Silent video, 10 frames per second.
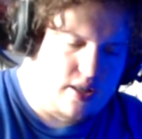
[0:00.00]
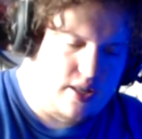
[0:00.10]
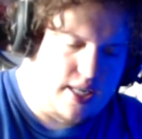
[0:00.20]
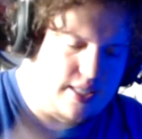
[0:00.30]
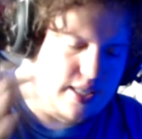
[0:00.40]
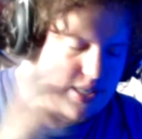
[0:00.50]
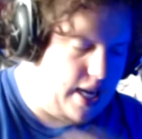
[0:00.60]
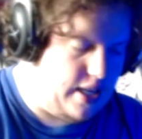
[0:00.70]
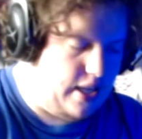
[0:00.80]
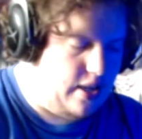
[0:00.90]
Nice and
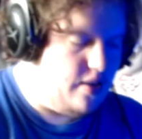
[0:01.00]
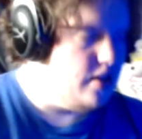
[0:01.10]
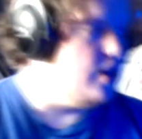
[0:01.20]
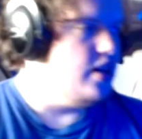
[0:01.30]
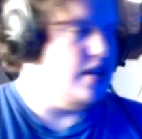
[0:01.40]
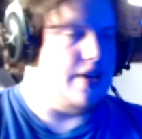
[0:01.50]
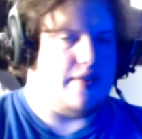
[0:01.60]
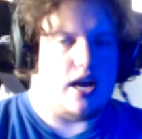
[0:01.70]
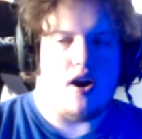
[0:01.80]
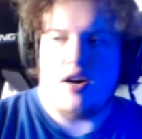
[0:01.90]
tidy. There we
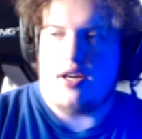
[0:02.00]
go.